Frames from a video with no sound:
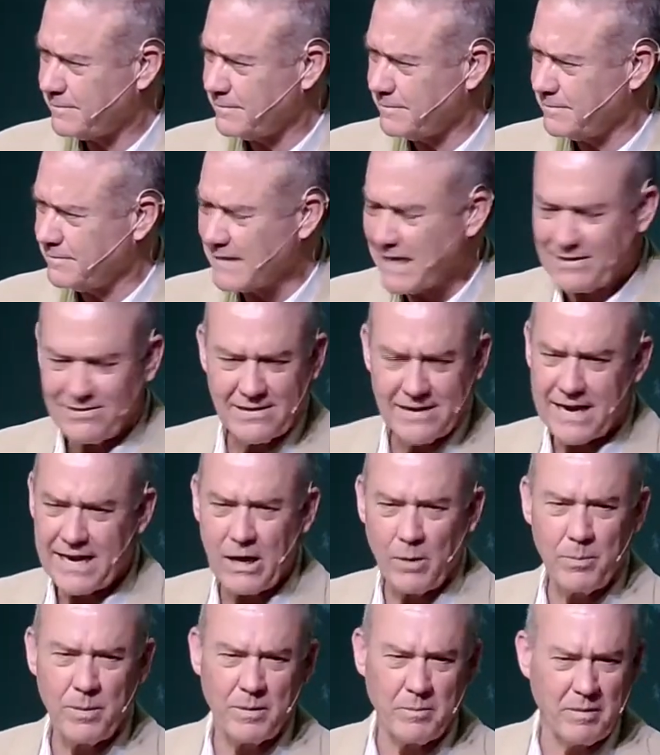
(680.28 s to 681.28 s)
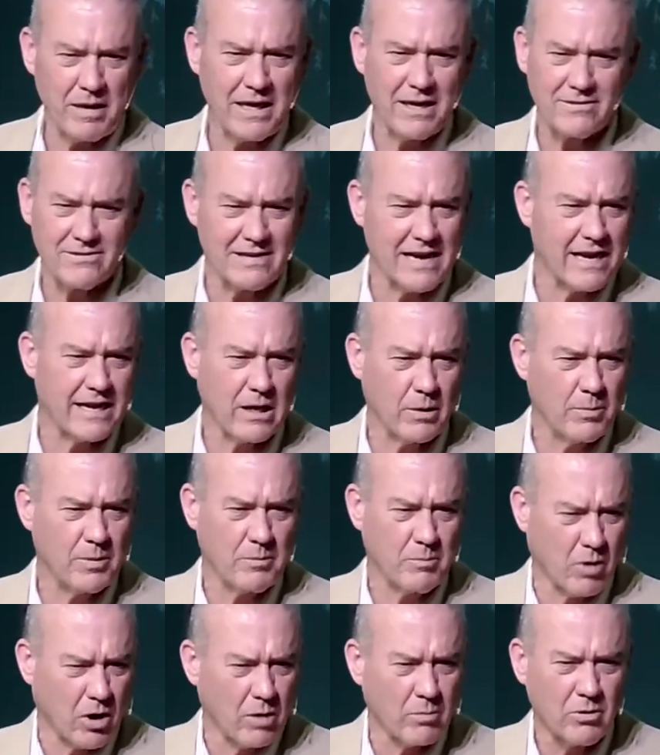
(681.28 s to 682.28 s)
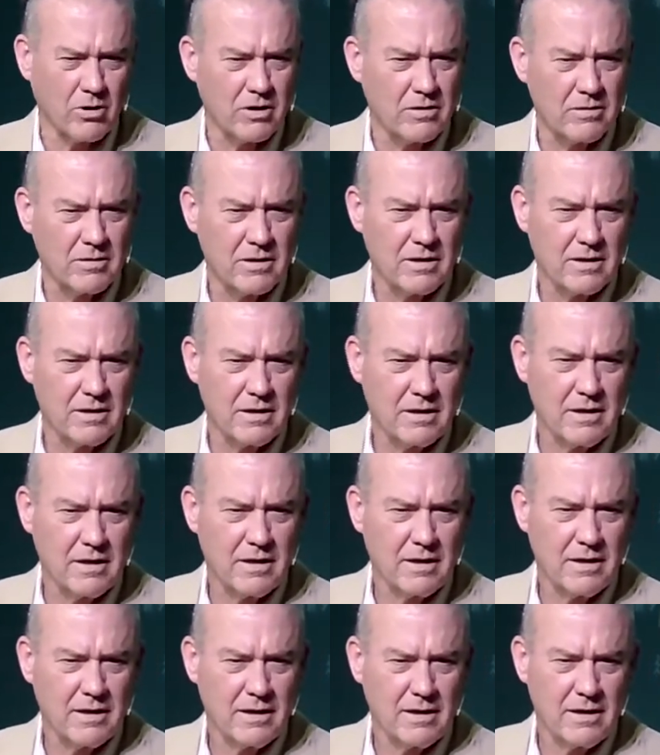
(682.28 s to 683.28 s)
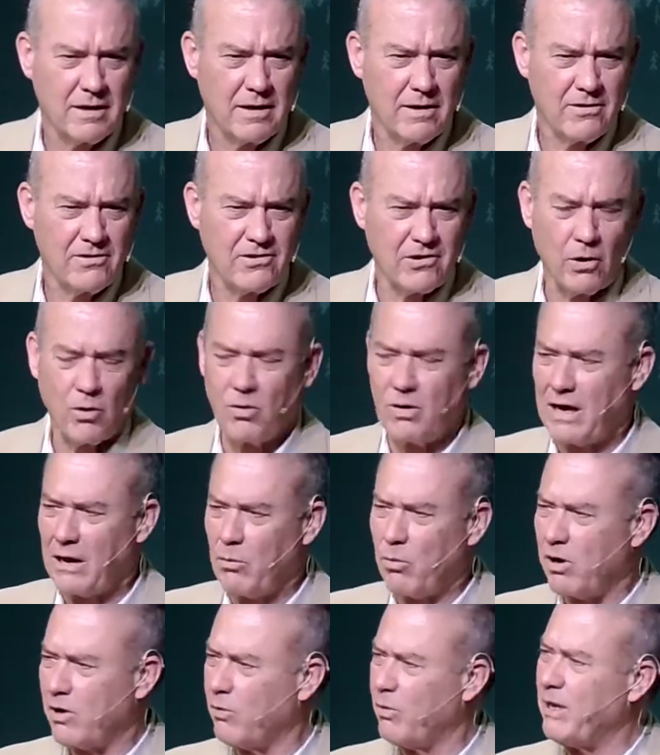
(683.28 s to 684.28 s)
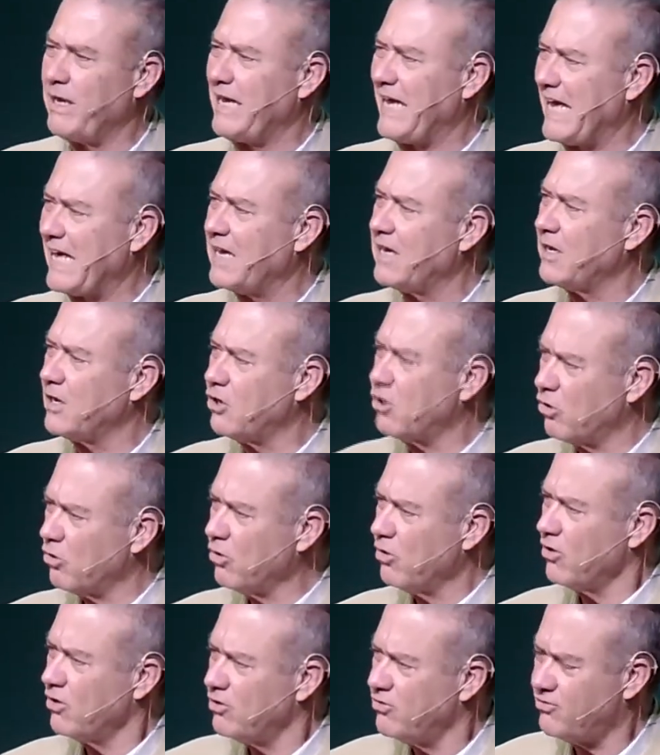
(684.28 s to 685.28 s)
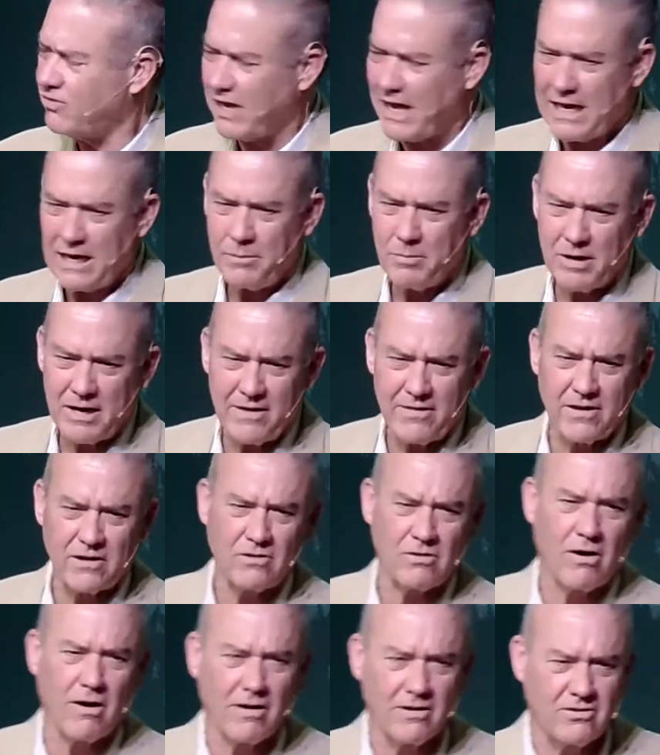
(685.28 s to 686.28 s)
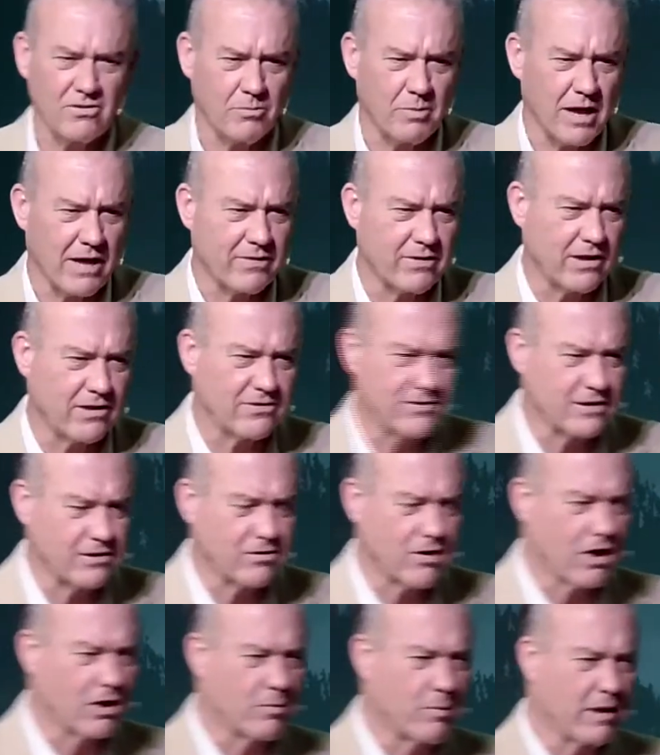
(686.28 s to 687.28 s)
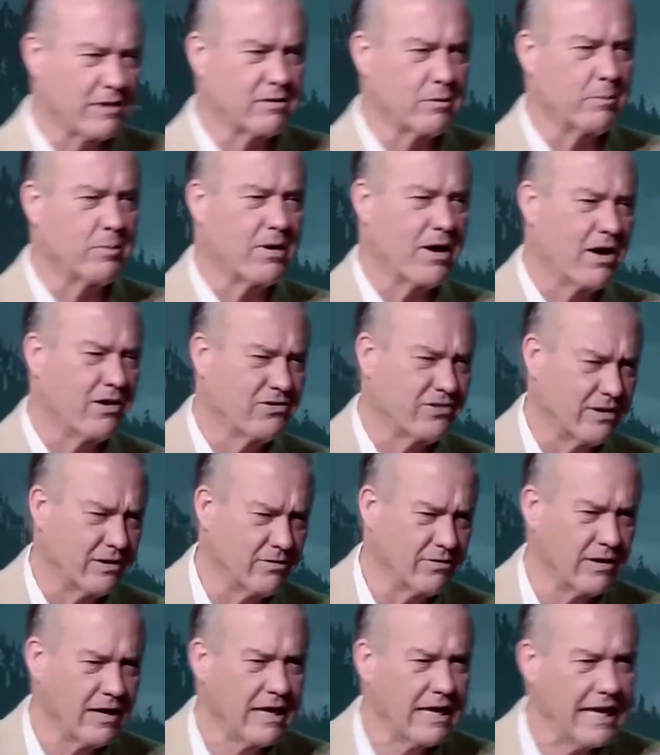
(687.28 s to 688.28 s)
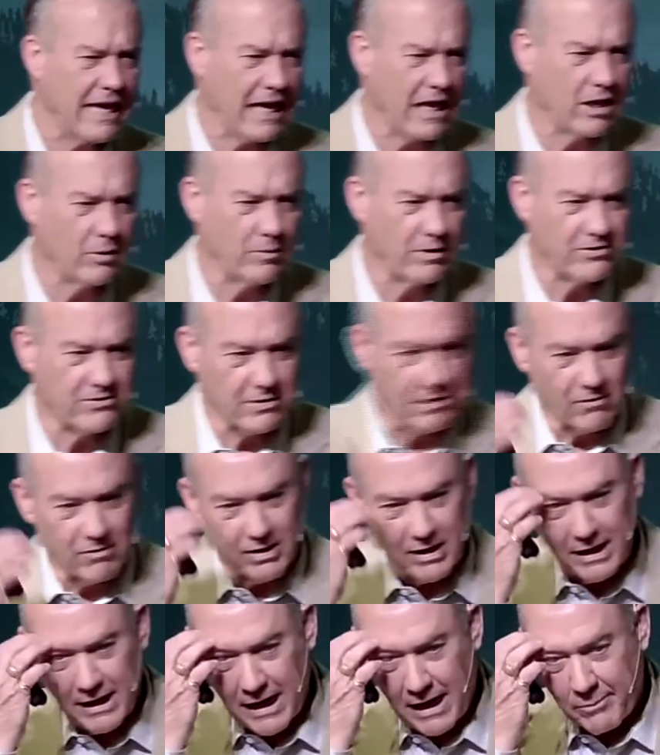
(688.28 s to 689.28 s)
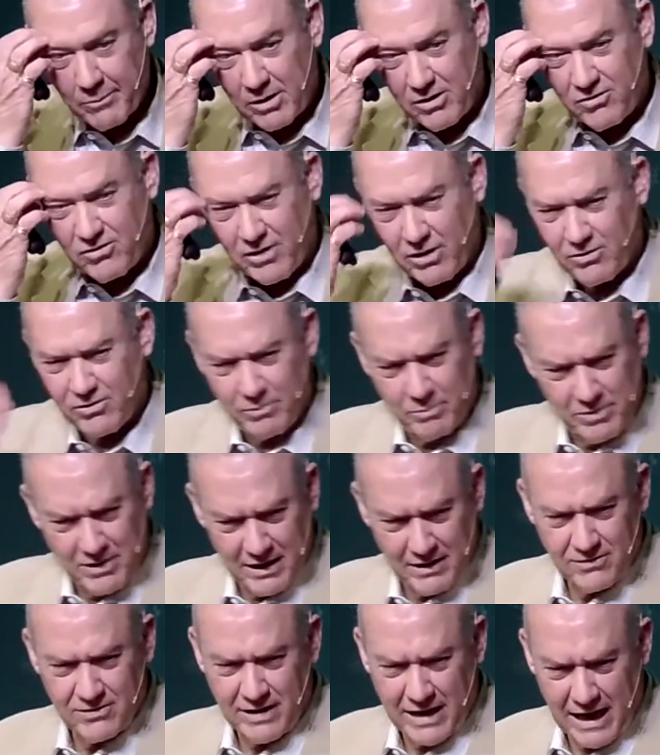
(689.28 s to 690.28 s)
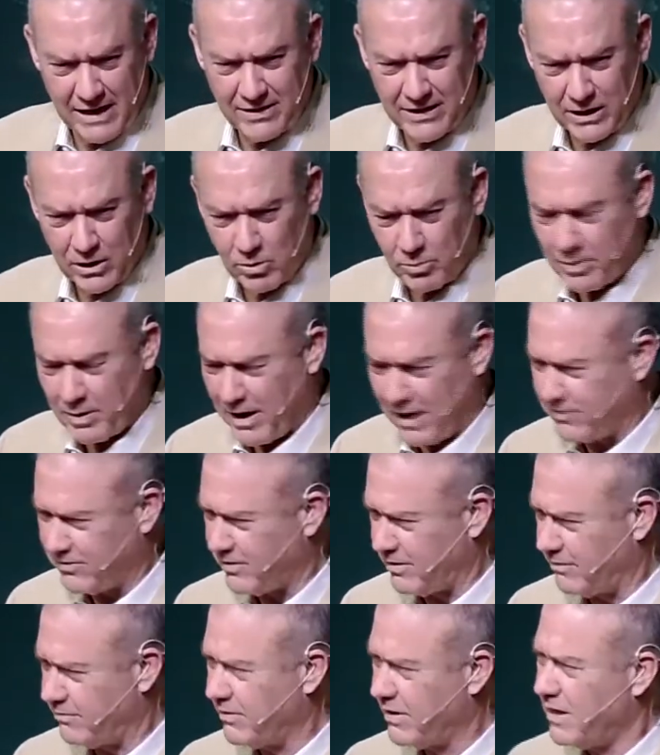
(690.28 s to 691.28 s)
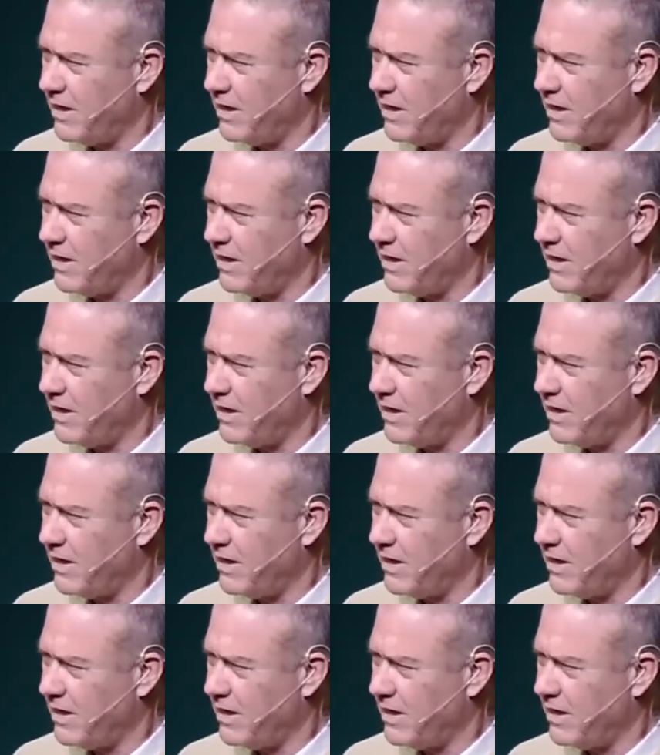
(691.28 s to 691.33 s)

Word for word: That's not helping me. It's not helping Barbara. So I want to again encourage anybody that talks about this to talk about the positive elements of it. And I'm going to share some things that I think are positive